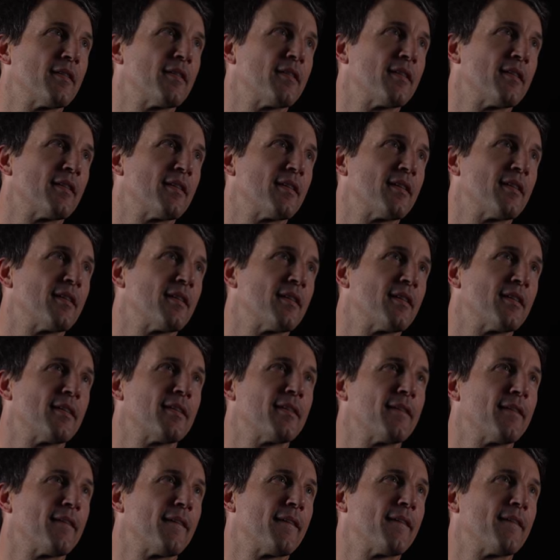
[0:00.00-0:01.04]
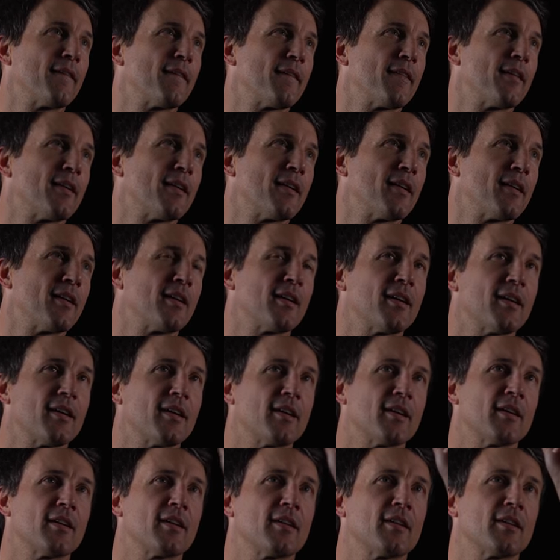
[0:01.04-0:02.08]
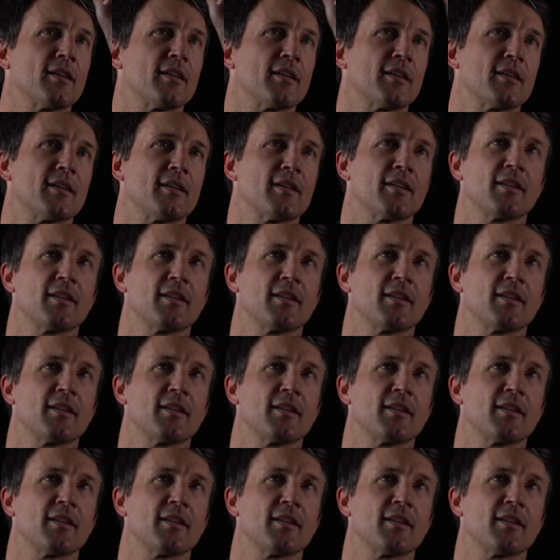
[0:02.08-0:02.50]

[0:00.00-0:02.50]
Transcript: (silence)